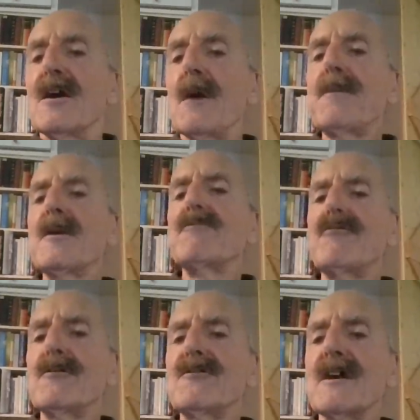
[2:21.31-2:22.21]
A big
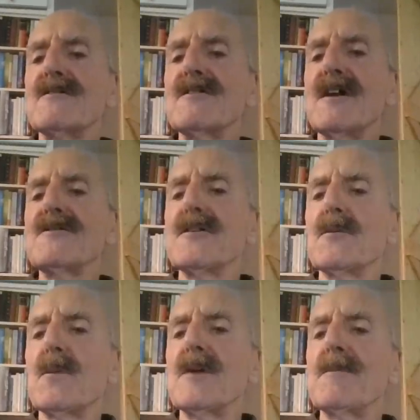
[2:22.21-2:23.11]
project is
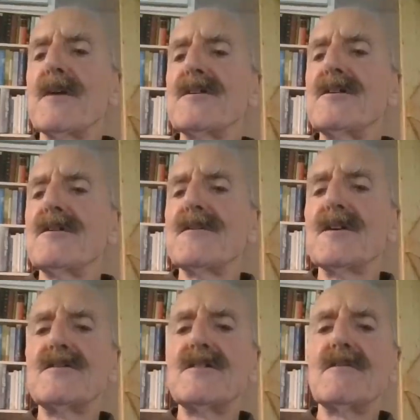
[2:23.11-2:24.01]
underway by the
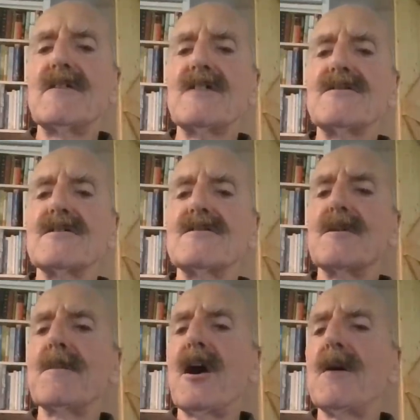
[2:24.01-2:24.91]
University of Leicester's
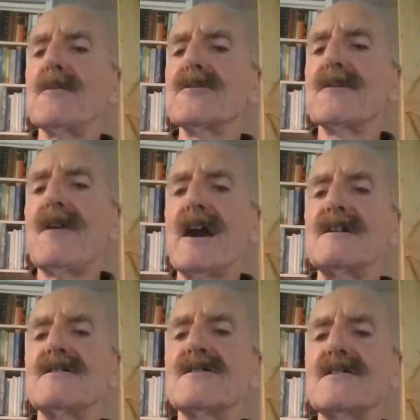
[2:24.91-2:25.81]
Department of
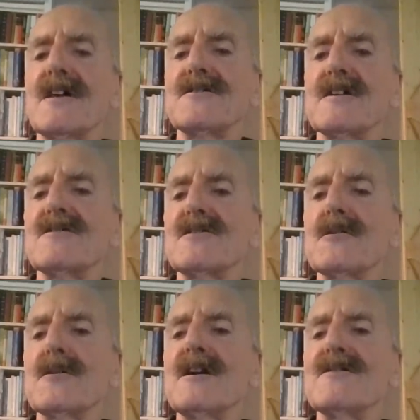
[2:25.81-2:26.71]
Hate Studies to
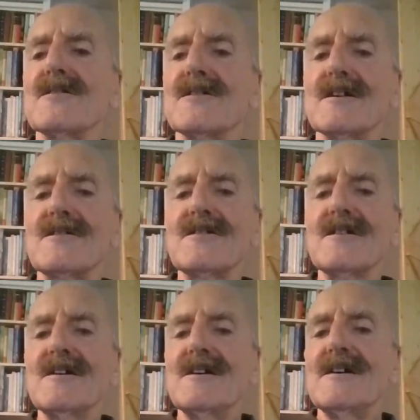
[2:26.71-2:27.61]
look into this.